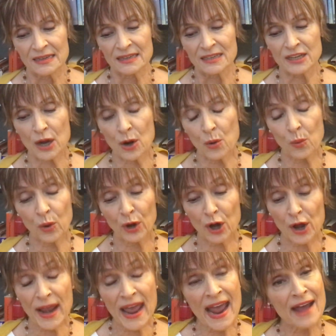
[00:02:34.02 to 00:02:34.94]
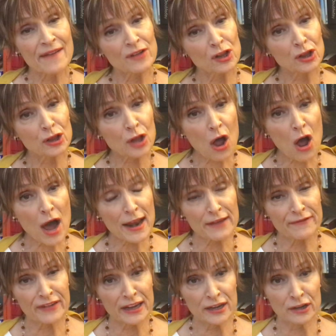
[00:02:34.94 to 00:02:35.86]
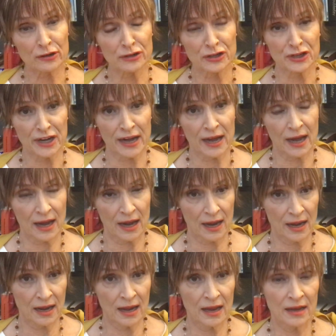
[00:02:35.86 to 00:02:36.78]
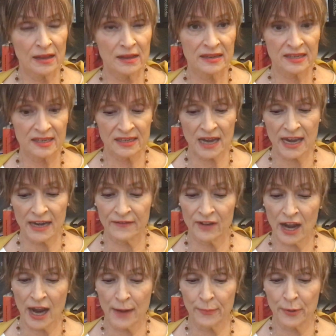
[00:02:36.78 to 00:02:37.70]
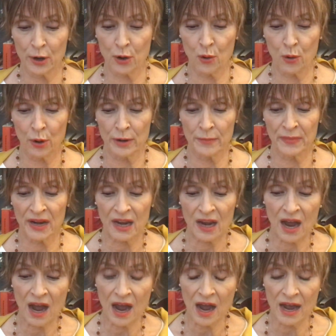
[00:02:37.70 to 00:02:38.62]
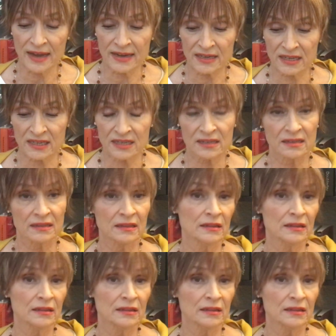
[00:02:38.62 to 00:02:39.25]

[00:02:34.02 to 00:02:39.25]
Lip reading: So we're going to have a lot of energy in the sign of Capricorn because